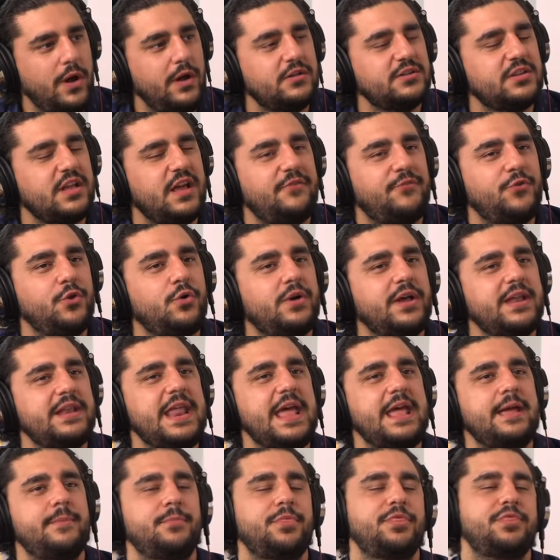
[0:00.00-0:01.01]
else? If you can
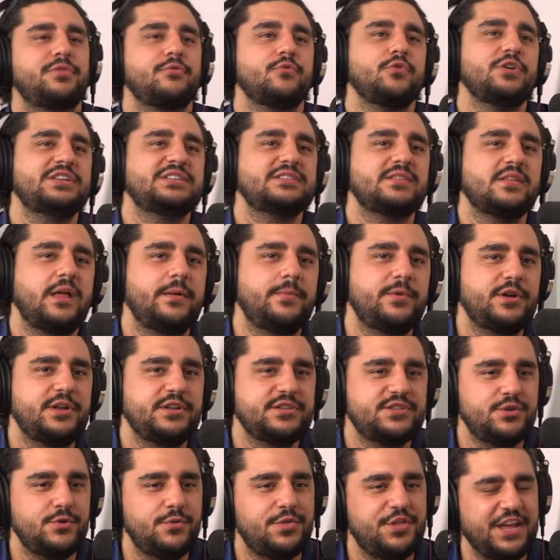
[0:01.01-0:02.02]
name three
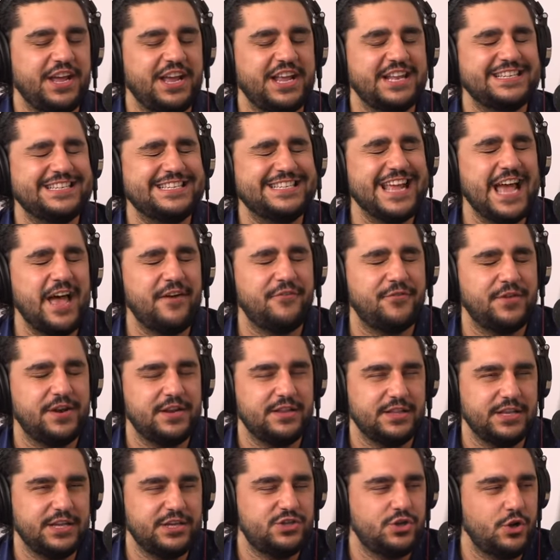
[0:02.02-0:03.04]
celebrities you think
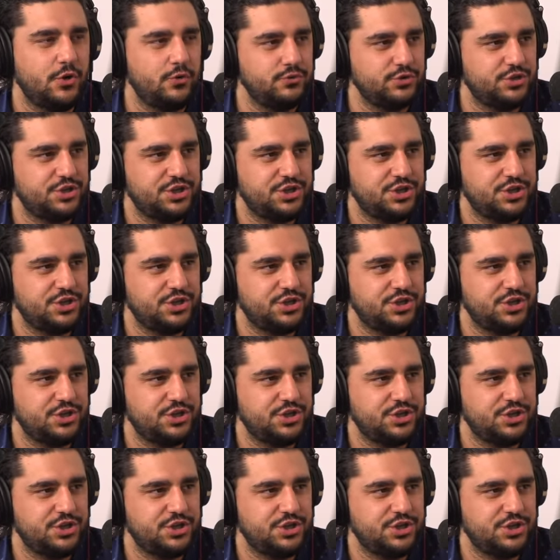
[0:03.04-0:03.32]
definitely don't